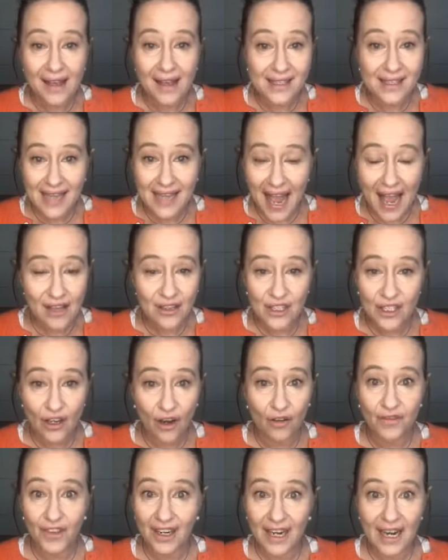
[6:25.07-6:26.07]
sounds
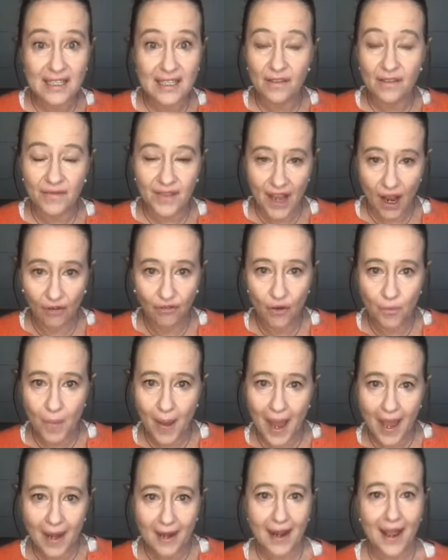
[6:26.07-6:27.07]
of the letters of the
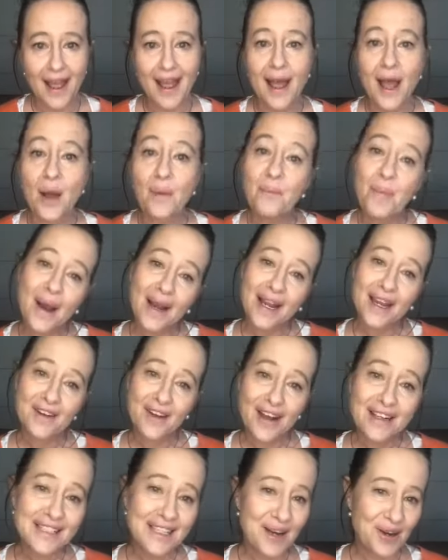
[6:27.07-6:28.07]
alphabet. But
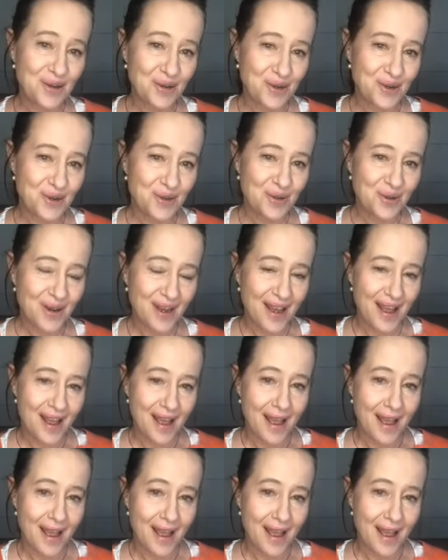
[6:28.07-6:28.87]
can I tell you,